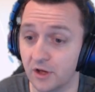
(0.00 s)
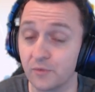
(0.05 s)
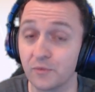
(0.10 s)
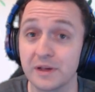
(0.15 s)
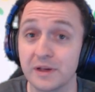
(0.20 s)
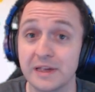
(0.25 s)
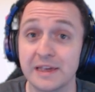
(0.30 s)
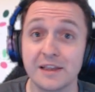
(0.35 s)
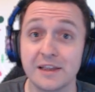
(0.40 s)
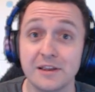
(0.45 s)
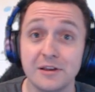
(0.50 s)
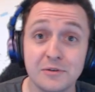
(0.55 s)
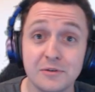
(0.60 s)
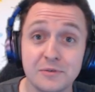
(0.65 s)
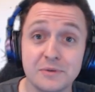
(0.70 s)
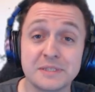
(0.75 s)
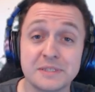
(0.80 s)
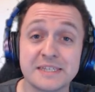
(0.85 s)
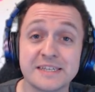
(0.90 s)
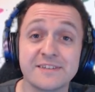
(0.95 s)
We are
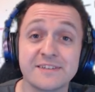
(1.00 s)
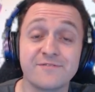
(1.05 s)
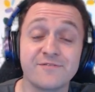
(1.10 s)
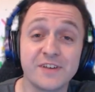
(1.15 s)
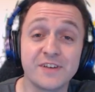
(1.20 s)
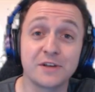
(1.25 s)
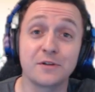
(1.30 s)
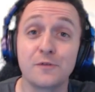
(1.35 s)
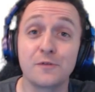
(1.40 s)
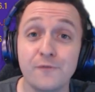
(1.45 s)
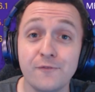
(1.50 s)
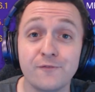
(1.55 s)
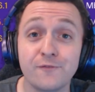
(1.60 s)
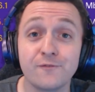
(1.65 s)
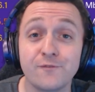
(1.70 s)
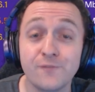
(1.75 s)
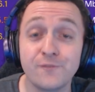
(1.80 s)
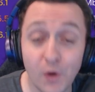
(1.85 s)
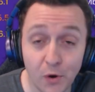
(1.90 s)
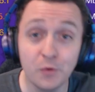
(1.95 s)
losing Phil
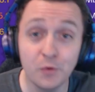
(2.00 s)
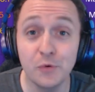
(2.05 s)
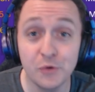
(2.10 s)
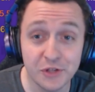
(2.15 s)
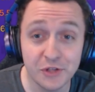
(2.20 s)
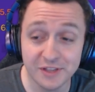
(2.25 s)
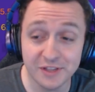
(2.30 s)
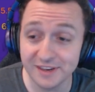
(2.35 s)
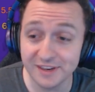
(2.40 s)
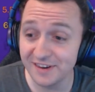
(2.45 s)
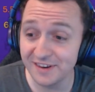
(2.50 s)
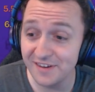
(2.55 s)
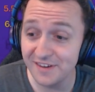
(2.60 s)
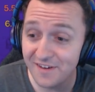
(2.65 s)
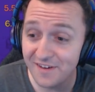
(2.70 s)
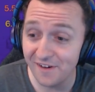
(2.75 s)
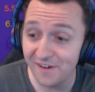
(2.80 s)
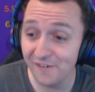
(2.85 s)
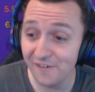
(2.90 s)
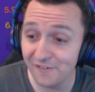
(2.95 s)
Foden.
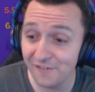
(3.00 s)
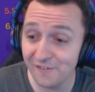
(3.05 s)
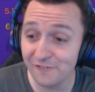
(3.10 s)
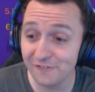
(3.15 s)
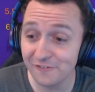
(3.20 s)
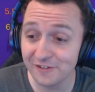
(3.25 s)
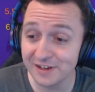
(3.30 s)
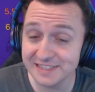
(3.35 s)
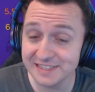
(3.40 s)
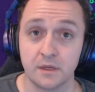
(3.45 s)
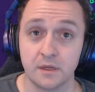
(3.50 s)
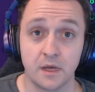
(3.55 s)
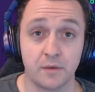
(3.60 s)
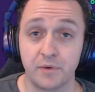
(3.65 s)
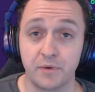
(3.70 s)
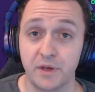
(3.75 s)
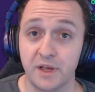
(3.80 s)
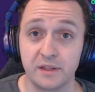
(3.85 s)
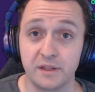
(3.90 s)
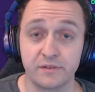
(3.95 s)
No, I
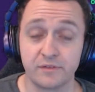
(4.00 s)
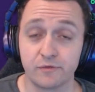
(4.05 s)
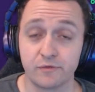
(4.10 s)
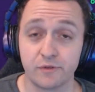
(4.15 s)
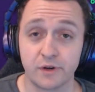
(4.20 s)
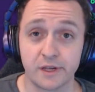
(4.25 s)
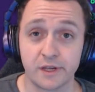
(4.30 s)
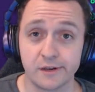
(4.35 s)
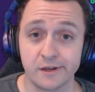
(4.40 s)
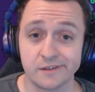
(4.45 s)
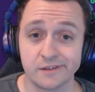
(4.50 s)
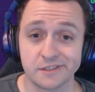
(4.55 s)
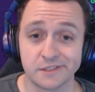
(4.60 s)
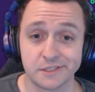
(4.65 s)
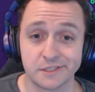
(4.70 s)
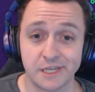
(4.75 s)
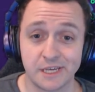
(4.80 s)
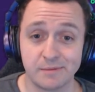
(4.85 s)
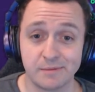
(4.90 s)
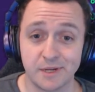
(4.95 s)
barely even recognize our
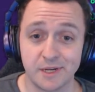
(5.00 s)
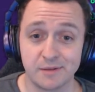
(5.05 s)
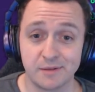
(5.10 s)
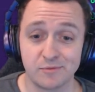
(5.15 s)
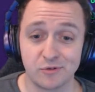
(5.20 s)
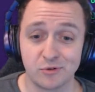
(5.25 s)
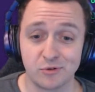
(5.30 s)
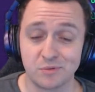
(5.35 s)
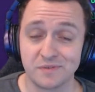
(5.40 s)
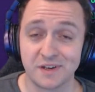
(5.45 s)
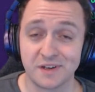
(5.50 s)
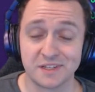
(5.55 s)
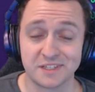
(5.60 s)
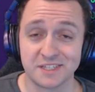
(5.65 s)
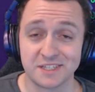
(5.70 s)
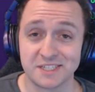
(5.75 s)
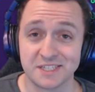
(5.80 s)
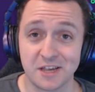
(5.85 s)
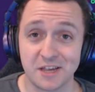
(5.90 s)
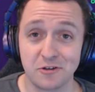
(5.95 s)
team anymore. We've had
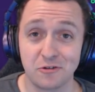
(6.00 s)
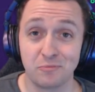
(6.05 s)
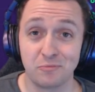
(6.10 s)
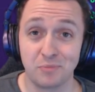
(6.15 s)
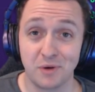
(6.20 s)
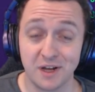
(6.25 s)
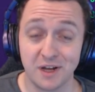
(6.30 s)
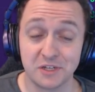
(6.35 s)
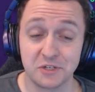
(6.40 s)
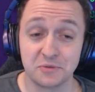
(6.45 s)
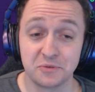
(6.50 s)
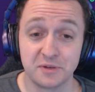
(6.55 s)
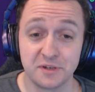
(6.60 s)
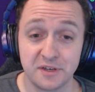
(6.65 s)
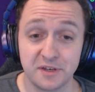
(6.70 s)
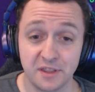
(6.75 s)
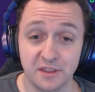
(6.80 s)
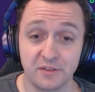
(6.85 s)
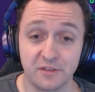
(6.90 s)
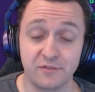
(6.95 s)
to say goodbye to
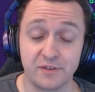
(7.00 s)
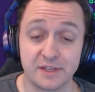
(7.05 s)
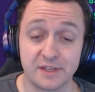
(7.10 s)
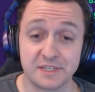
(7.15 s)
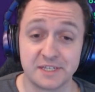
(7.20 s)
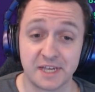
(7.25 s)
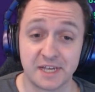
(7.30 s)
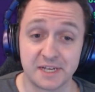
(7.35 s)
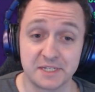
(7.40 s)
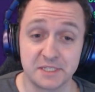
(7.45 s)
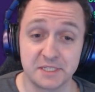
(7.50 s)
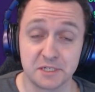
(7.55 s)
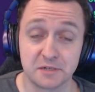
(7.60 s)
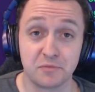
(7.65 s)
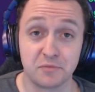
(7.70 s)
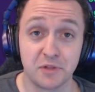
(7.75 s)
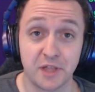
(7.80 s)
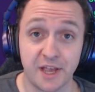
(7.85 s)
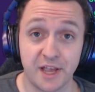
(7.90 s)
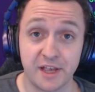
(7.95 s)
another fantastic
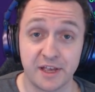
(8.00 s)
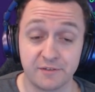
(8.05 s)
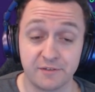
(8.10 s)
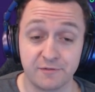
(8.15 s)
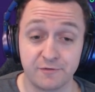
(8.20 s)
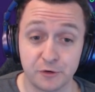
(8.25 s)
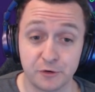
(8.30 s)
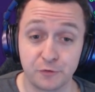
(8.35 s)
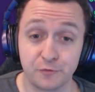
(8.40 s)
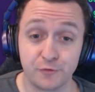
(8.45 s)
player in Phil